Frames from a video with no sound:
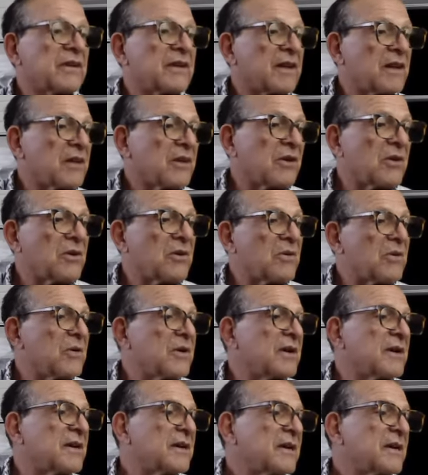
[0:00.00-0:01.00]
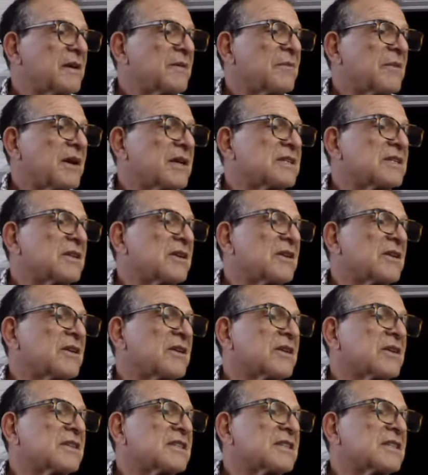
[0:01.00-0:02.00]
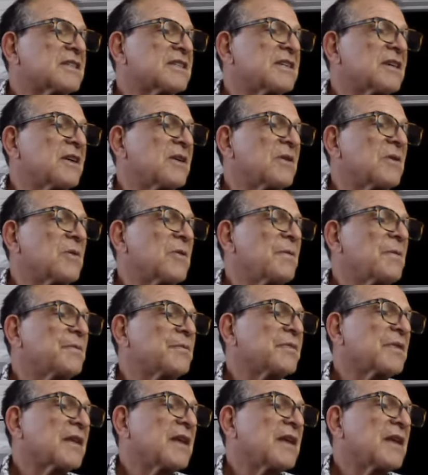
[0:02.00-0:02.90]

Hello, my dear. Good to see you.